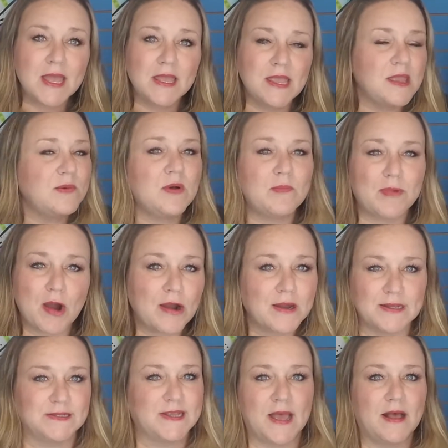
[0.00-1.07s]
he will bark
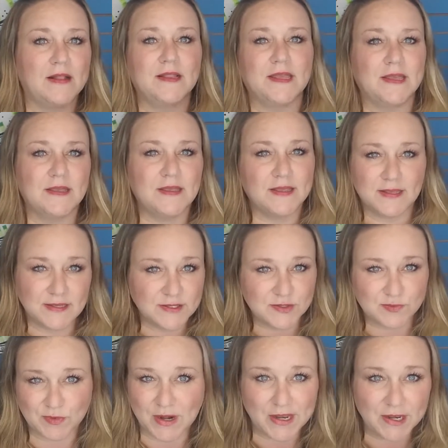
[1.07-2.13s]
until it is
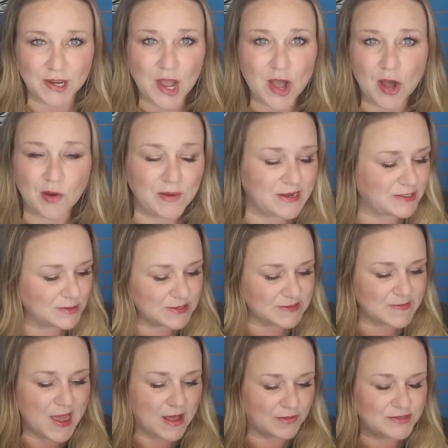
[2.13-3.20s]
ready to go into his
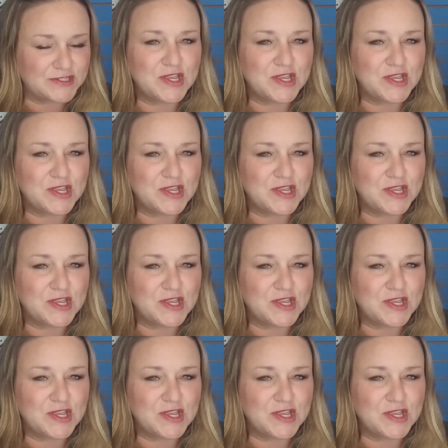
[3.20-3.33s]
mouth.